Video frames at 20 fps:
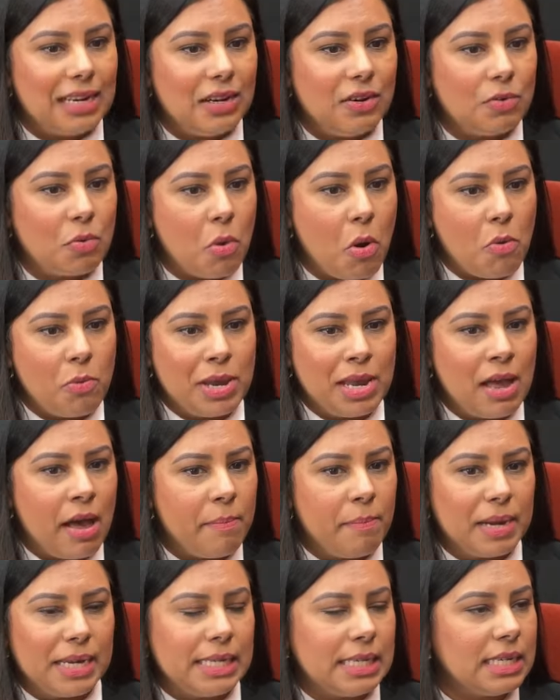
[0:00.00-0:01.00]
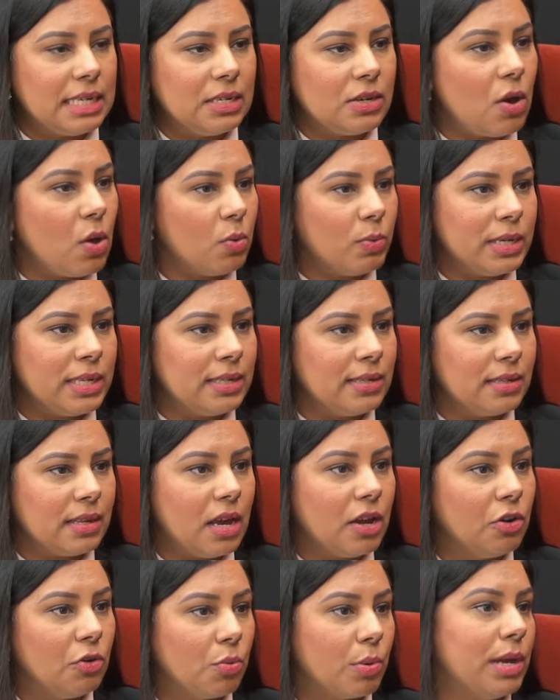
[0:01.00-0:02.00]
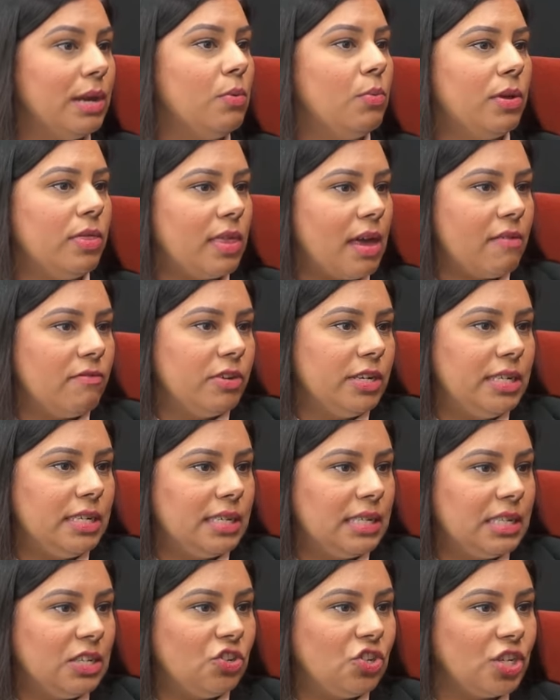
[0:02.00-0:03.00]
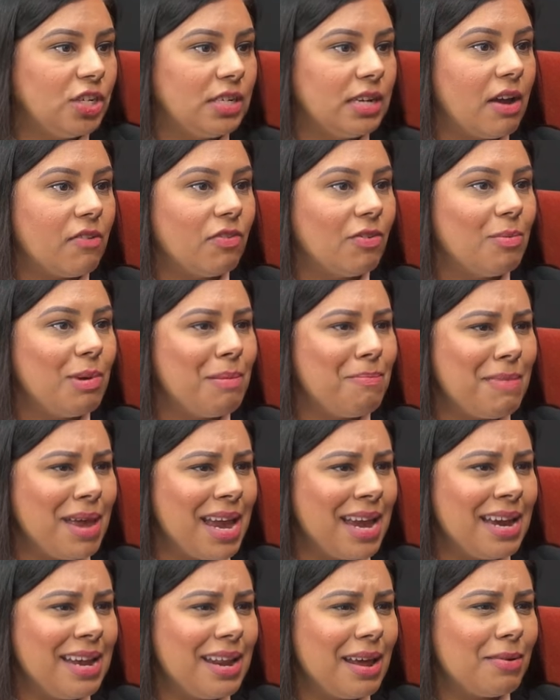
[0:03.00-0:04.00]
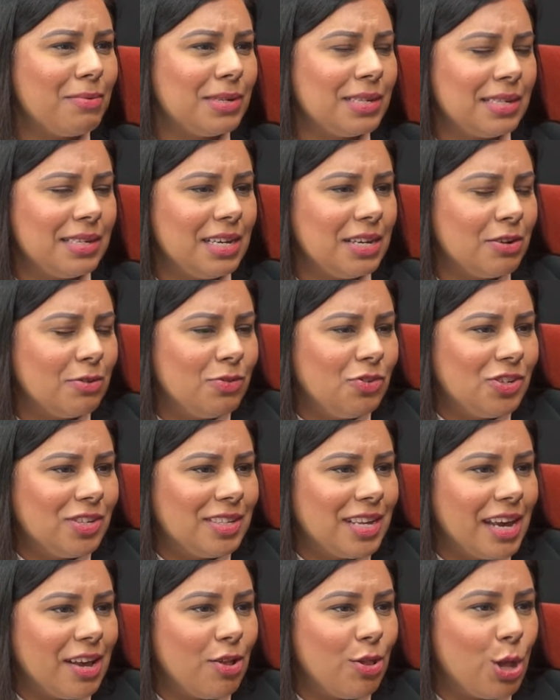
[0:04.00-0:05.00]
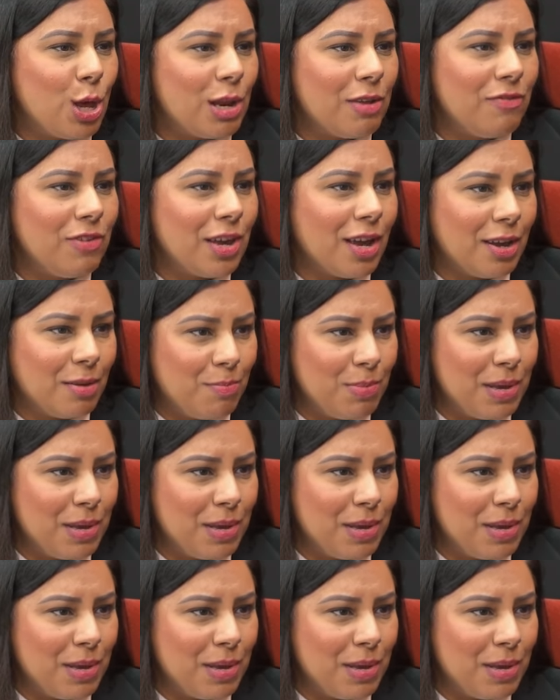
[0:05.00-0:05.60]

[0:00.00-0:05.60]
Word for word: growing up i didn't always agree with every decision government made i was you know just like a lot of young